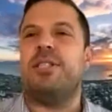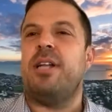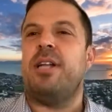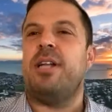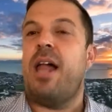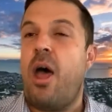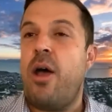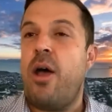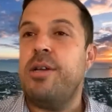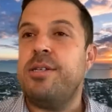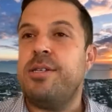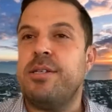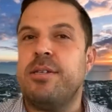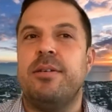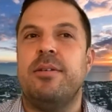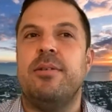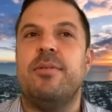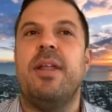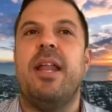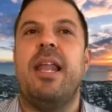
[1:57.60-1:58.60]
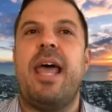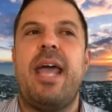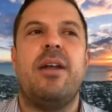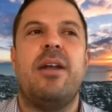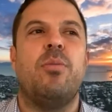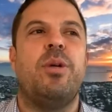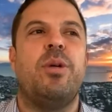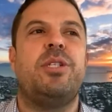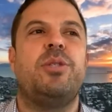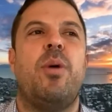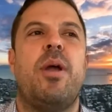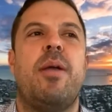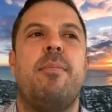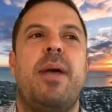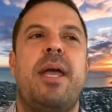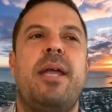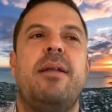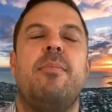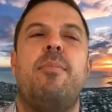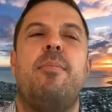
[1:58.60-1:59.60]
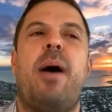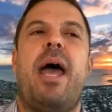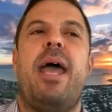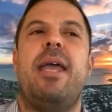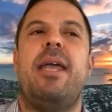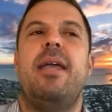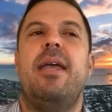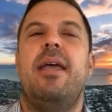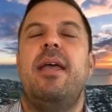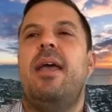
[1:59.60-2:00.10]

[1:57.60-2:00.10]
owners on the land on which we meet and pay